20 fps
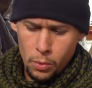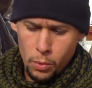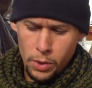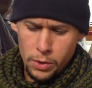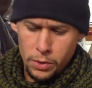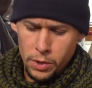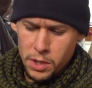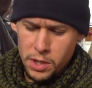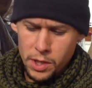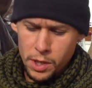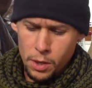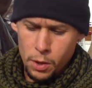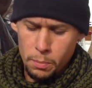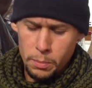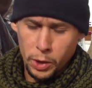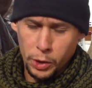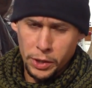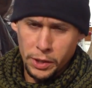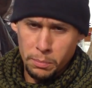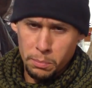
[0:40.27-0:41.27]
whether it's, you know,
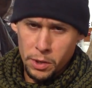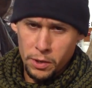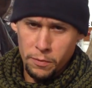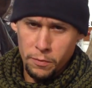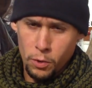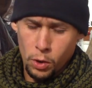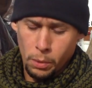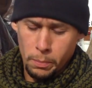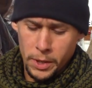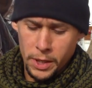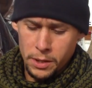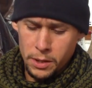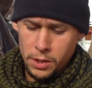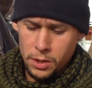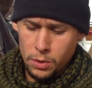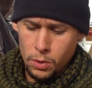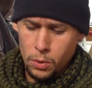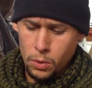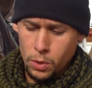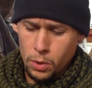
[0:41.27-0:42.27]
building
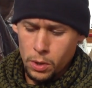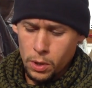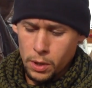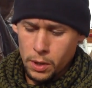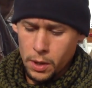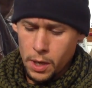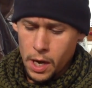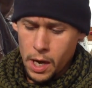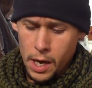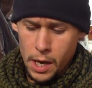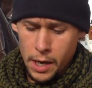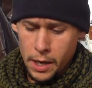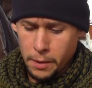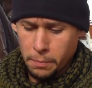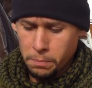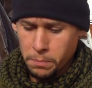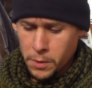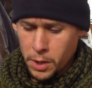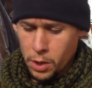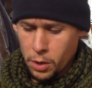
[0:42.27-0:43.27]
performance or
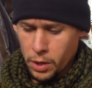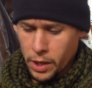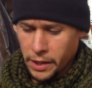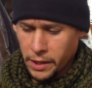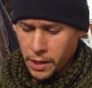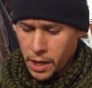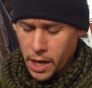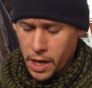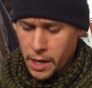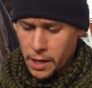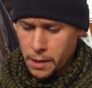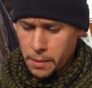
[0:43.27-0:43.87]
you know, like